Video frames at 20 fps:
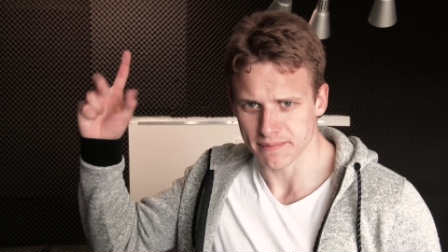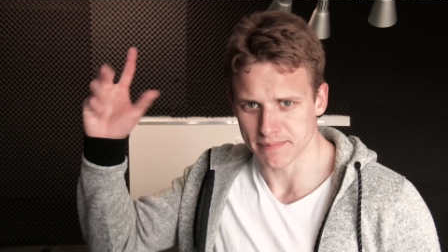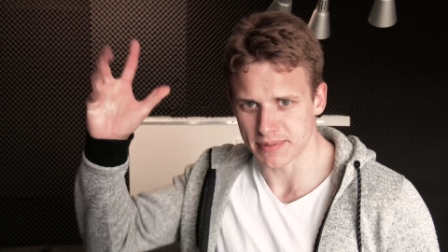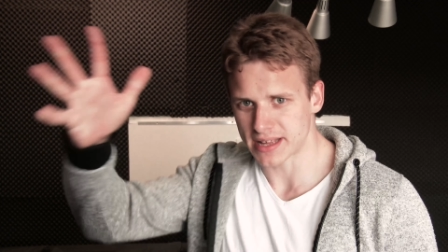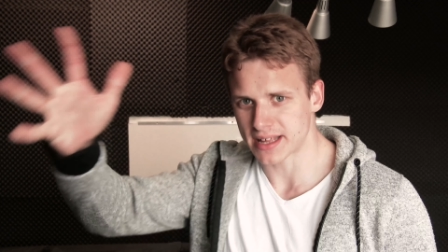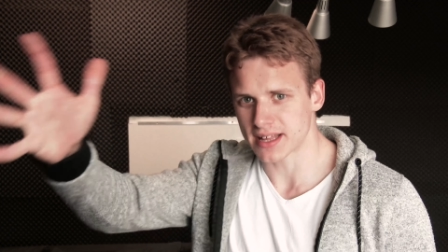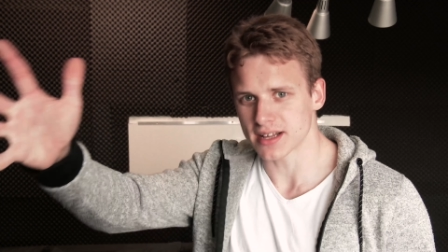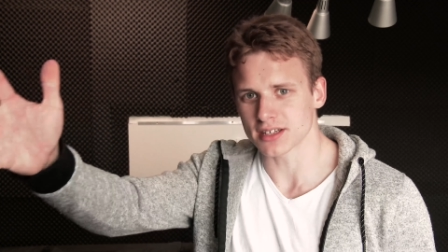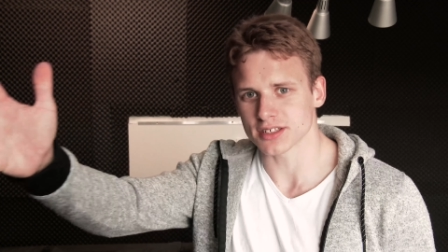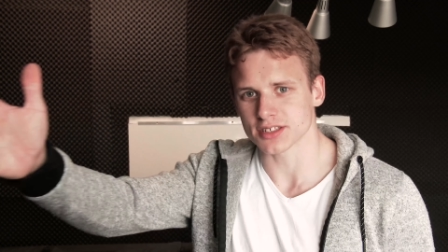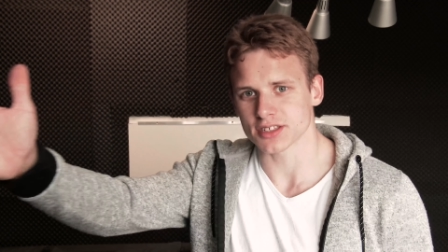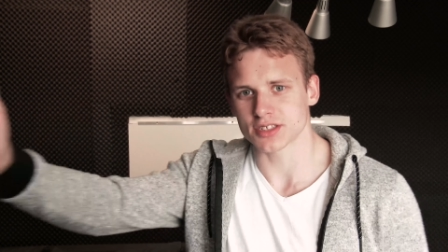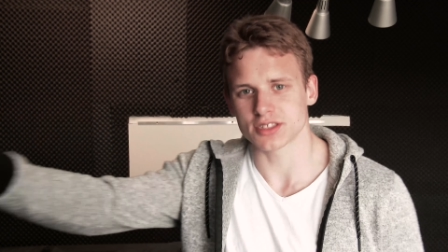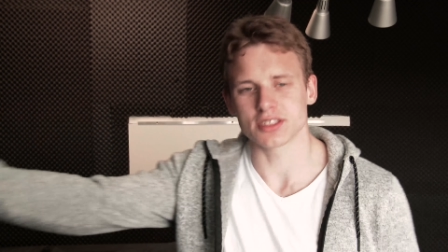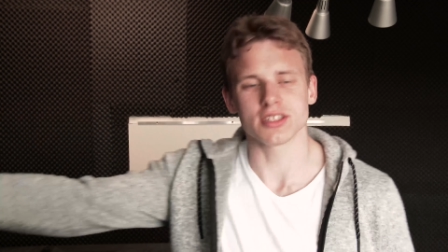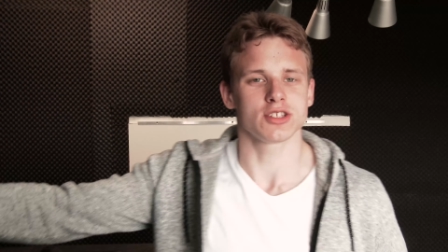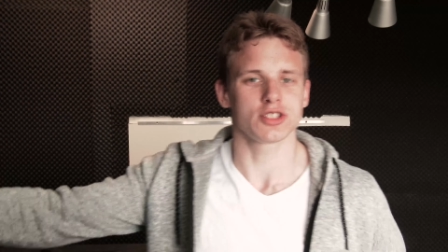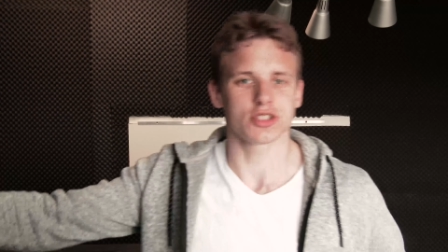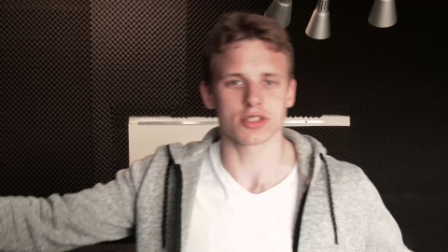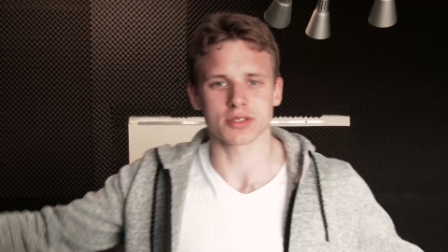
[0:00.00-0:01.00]
because
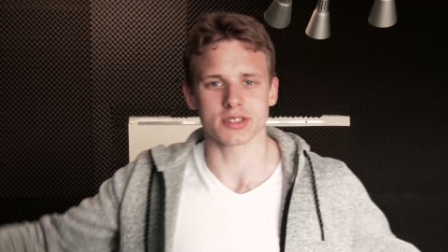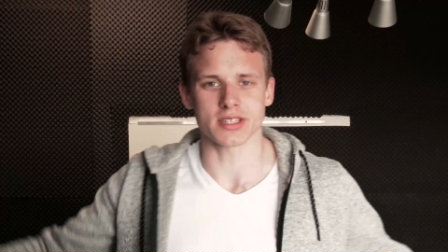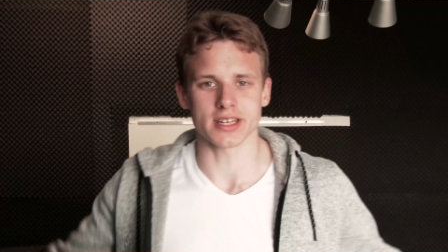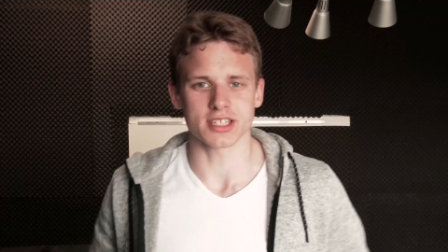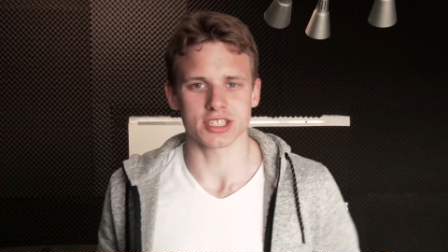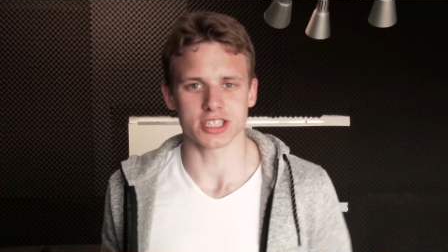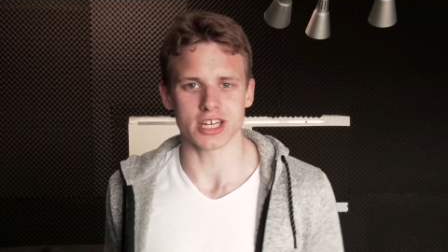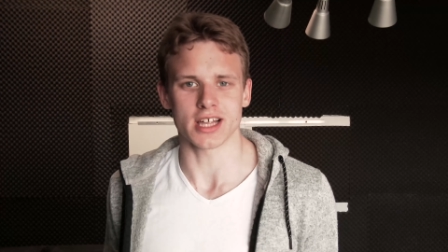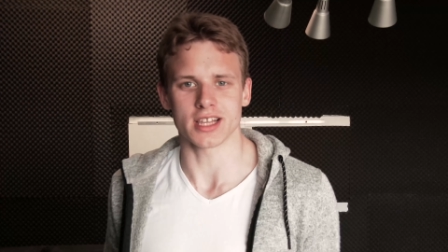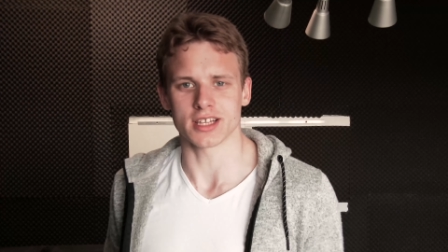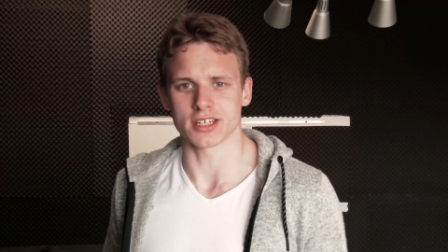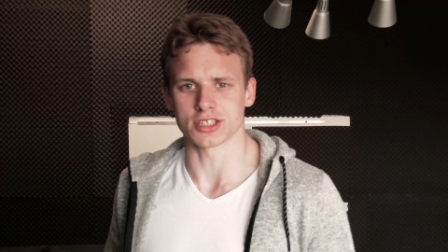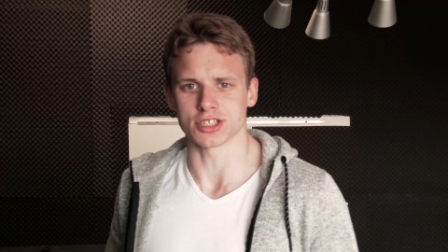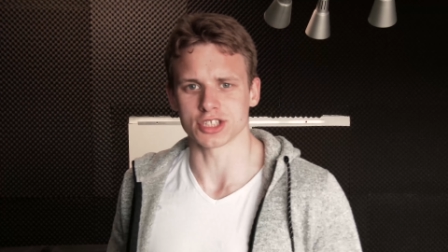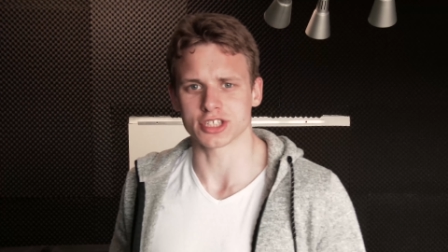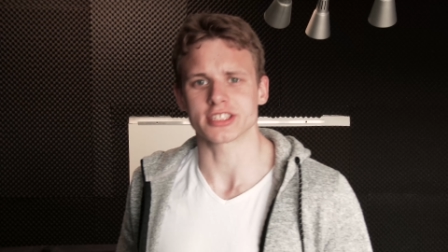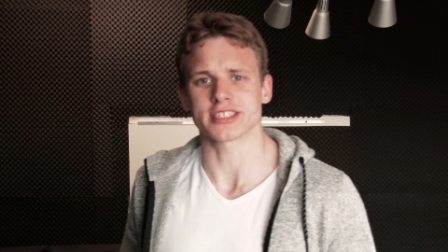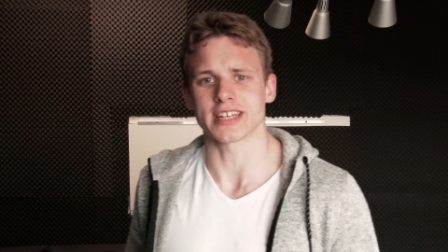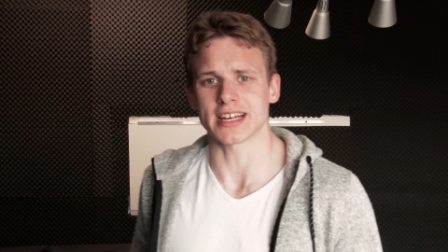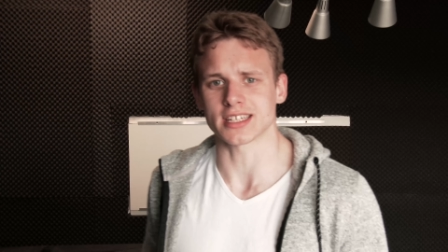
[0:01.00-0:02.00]
the Tuesday
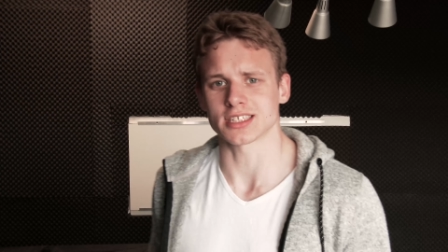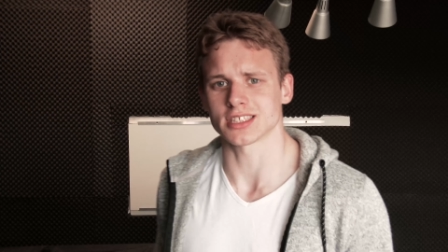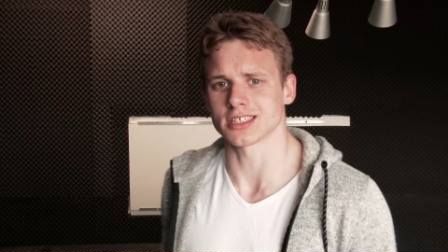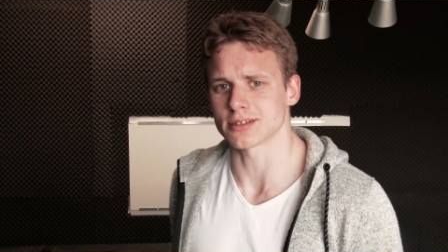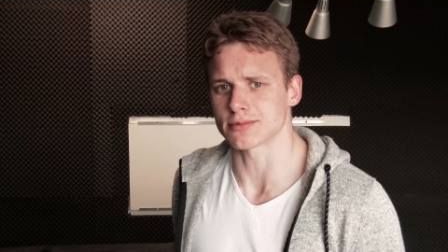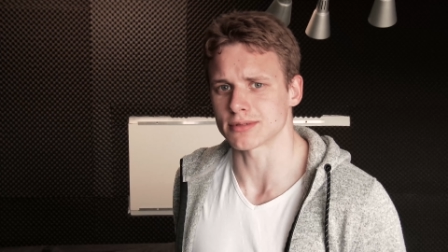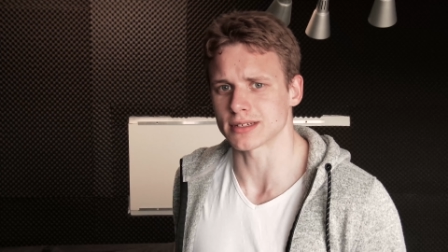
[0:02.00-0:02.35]
challenge is actually